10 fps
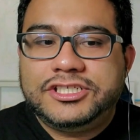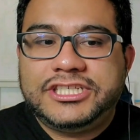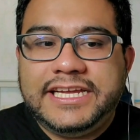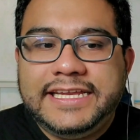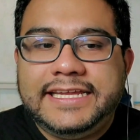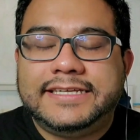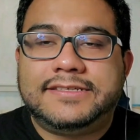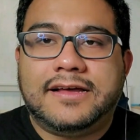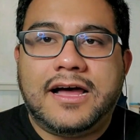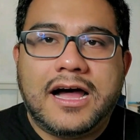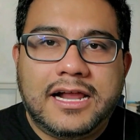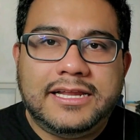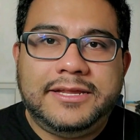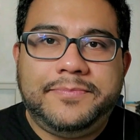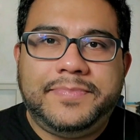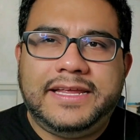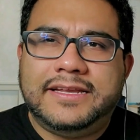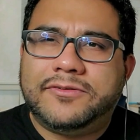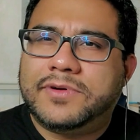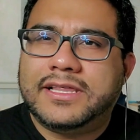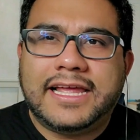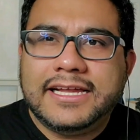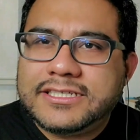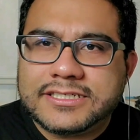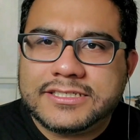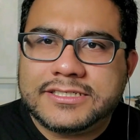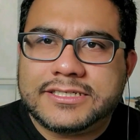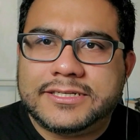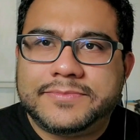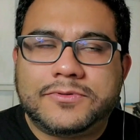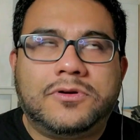Chidi and Tahani be in a relationship.